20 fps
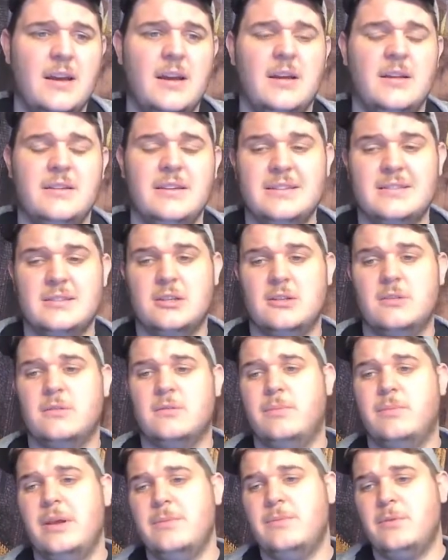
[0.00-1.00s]
Listen,
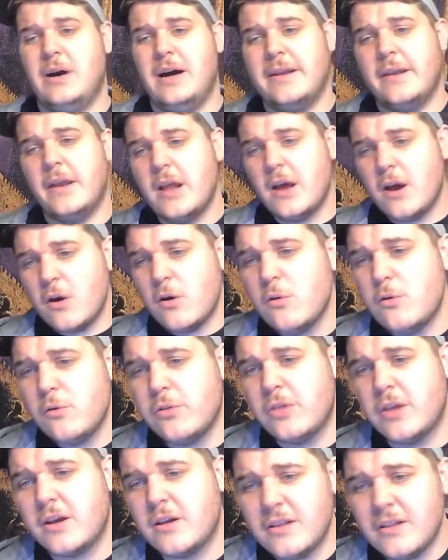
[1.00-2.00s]
people, I know
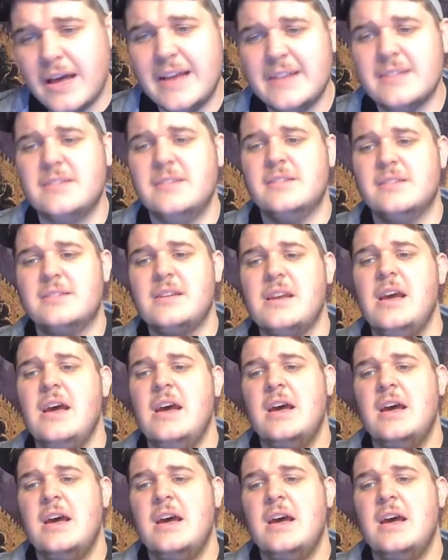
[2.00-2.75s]
the classes